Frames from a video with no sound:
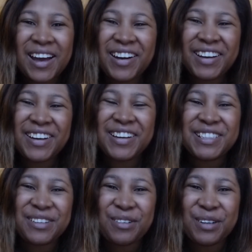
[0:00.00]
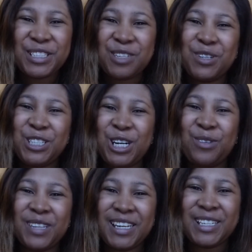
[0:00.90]
Hi guys, and welcome to my
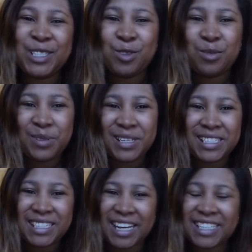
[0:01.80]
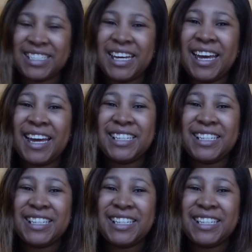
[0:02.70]
channel with the History Princess.